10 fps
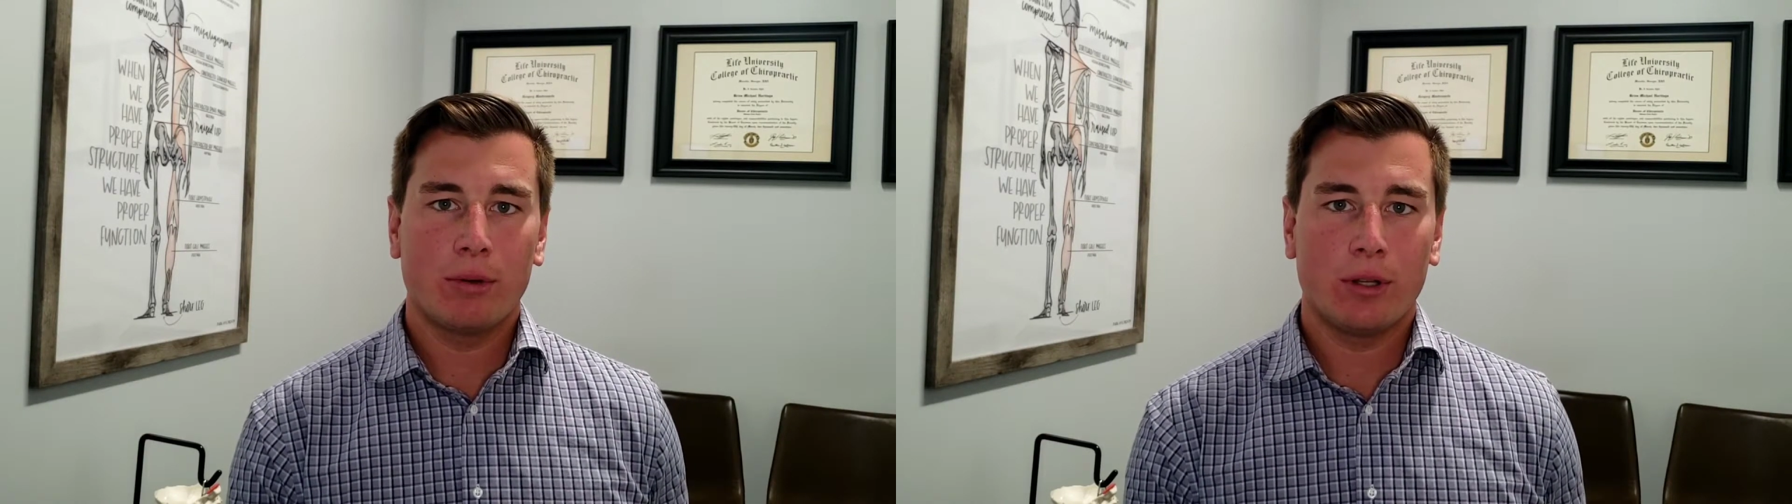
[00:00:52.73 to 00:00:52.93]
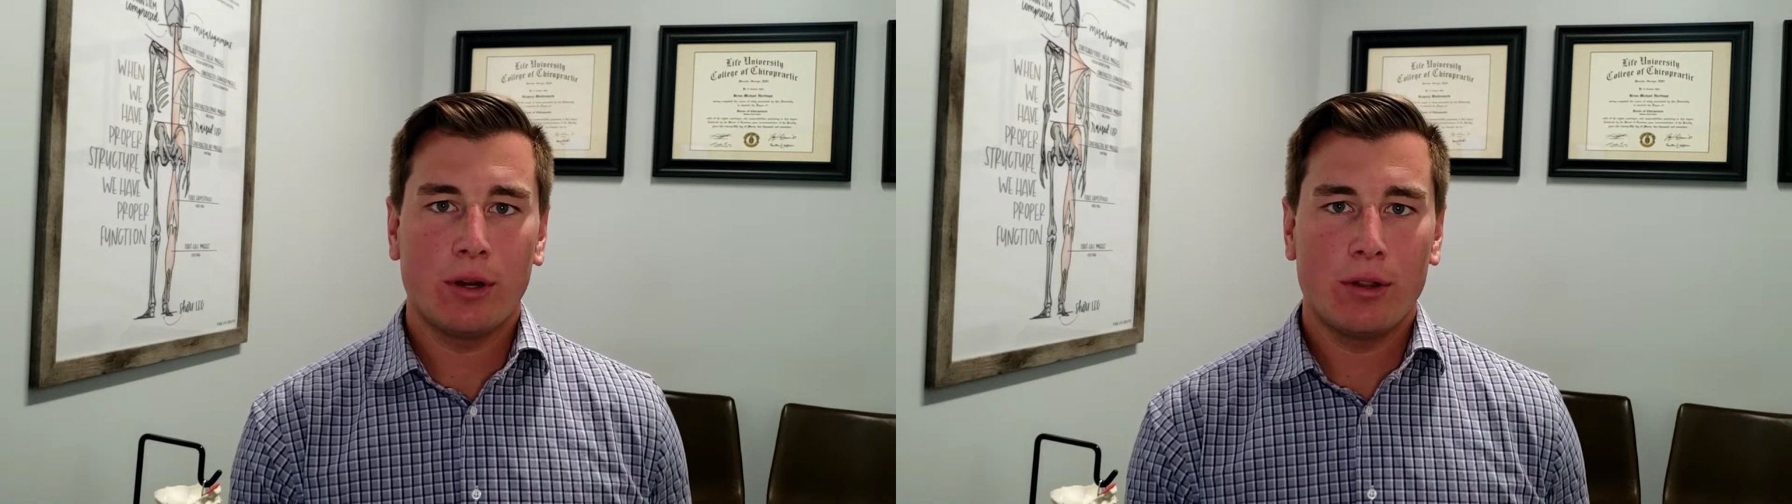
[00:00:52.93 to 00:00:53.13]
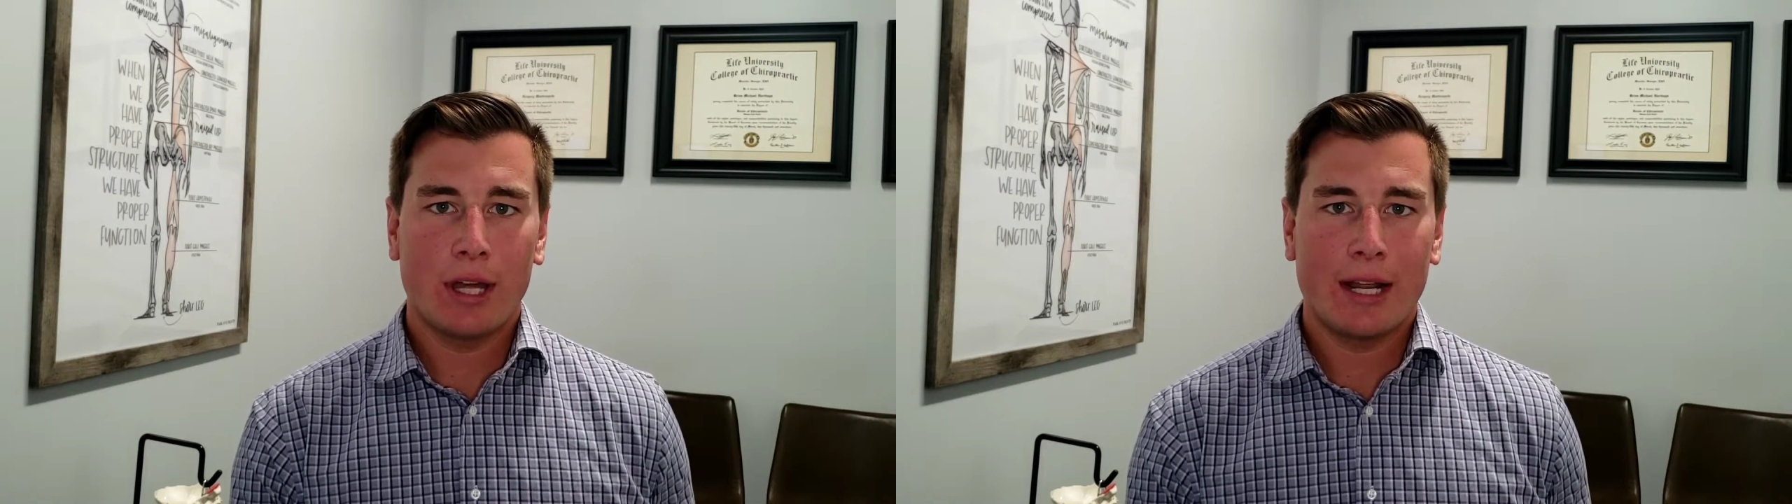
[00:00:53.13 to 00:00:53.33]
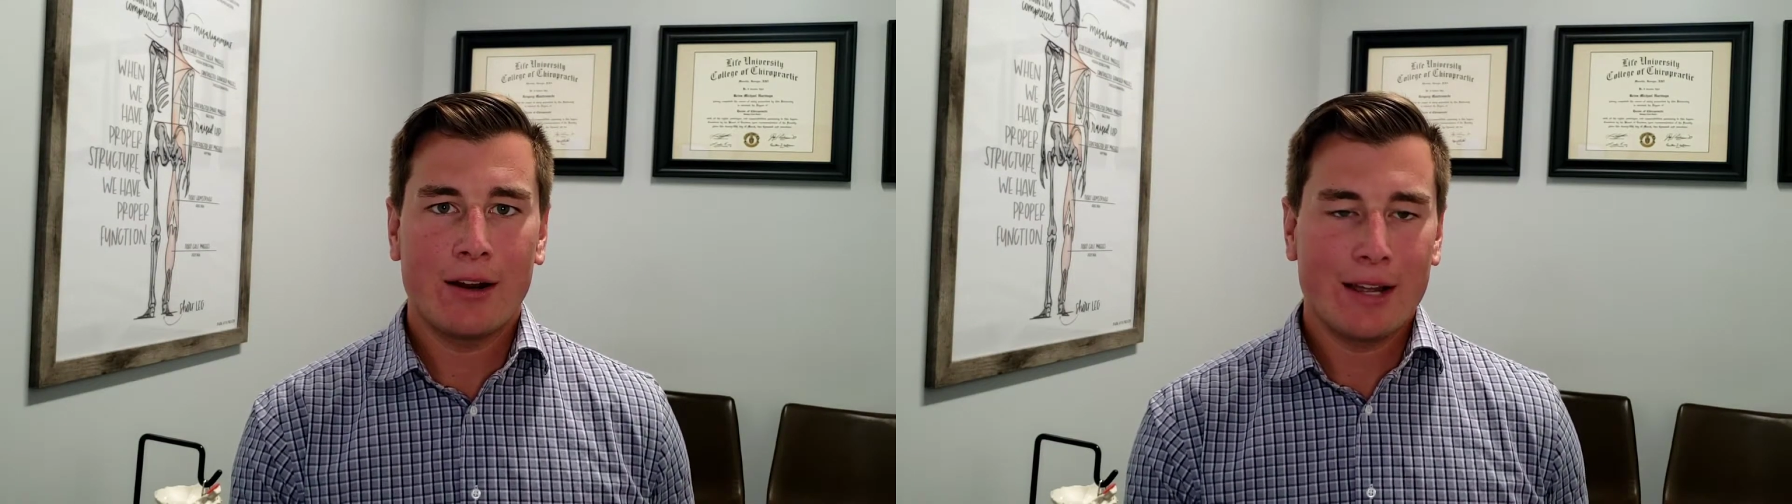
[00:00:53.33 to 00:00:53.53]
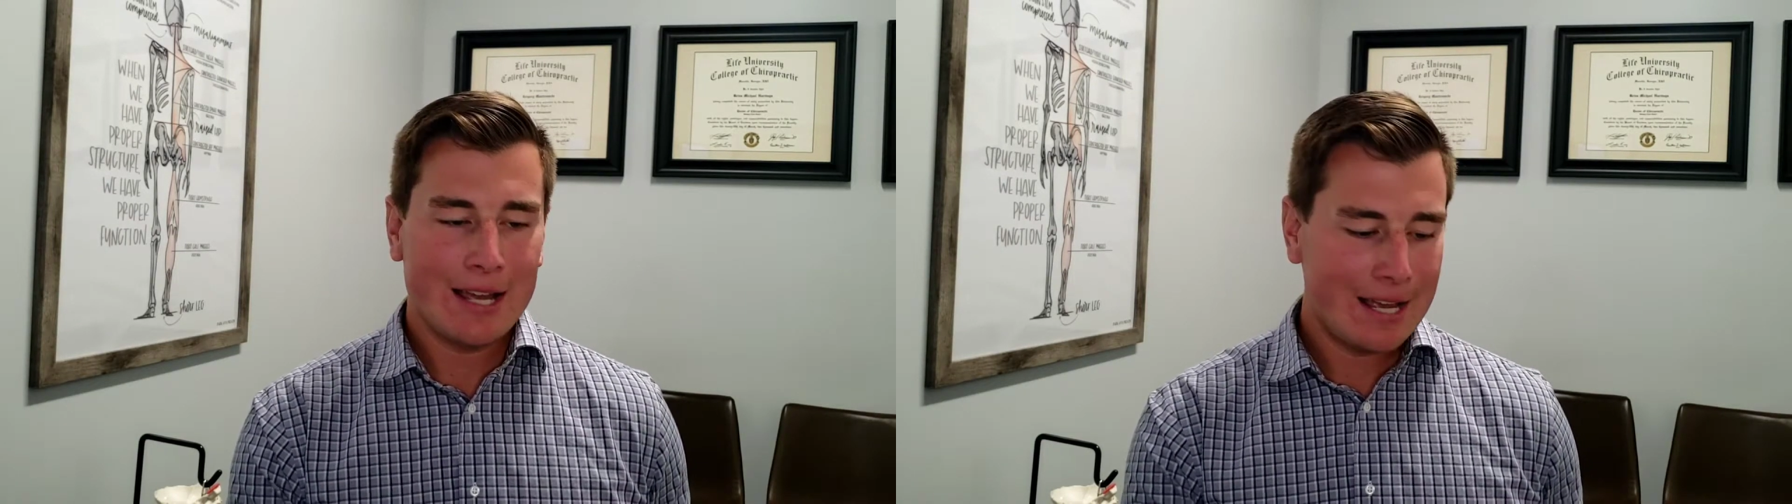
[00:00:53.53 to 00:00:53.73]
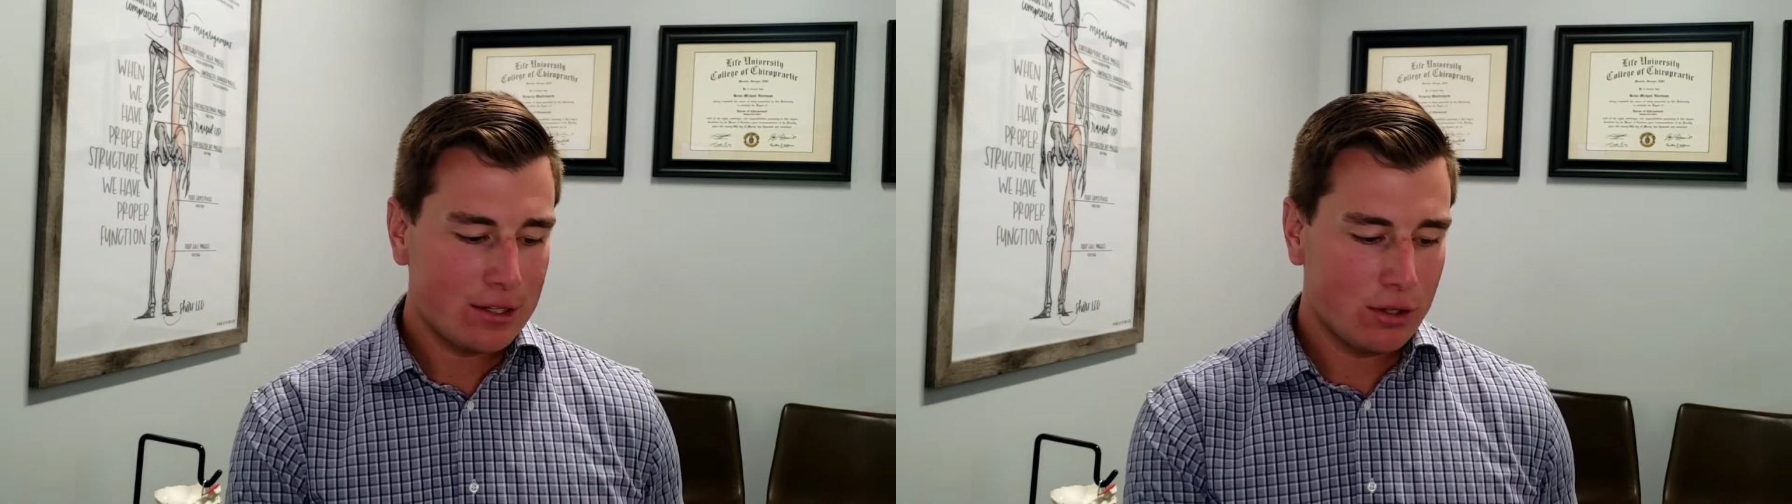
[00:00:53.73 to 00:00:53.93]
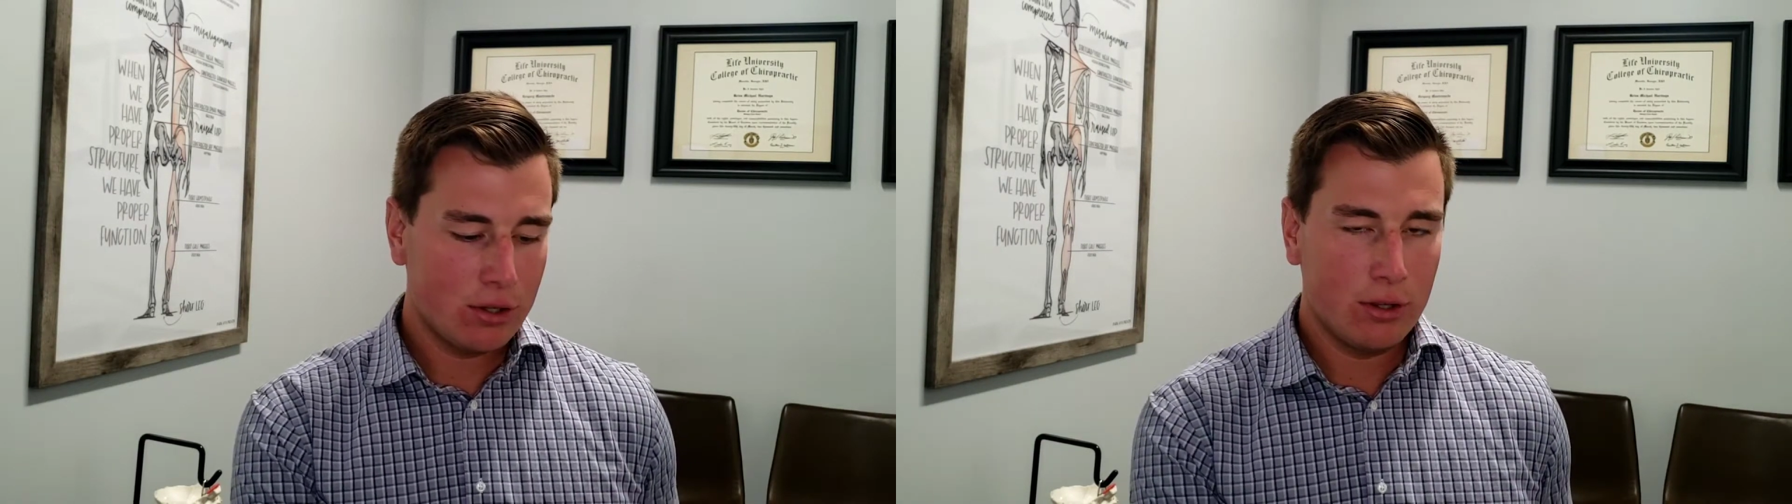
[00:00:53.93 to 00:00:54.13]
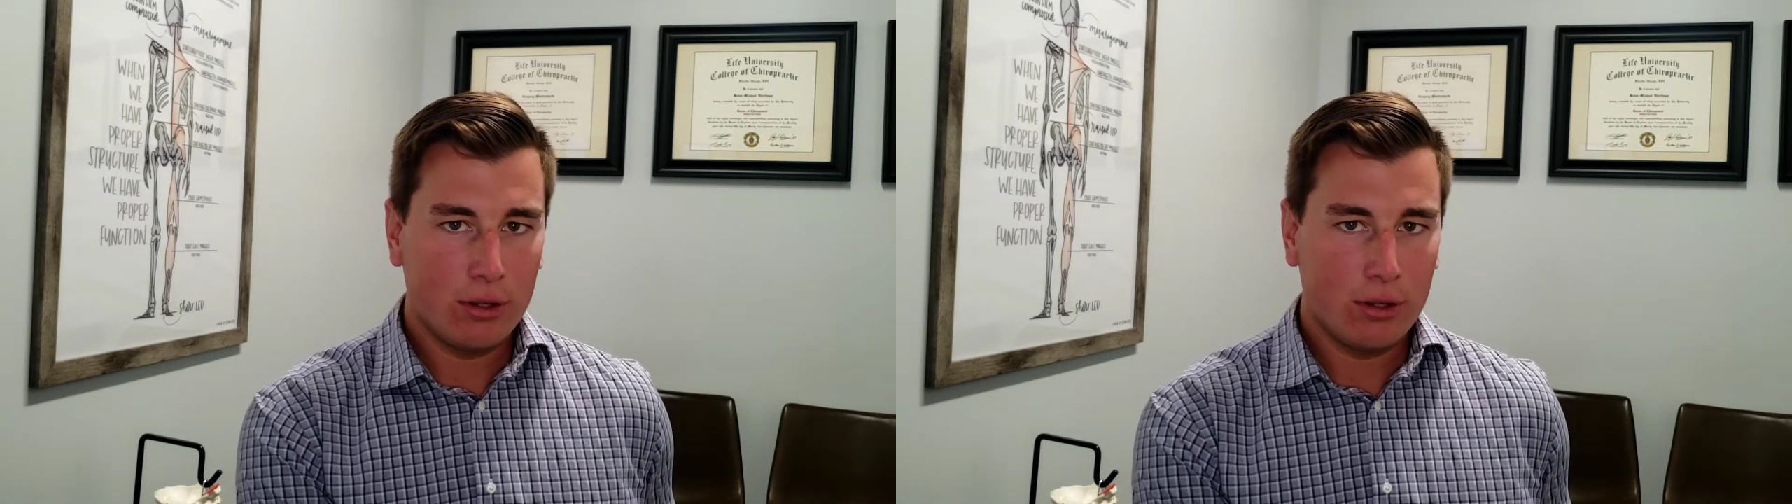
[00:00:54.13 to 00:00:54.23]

below that area, as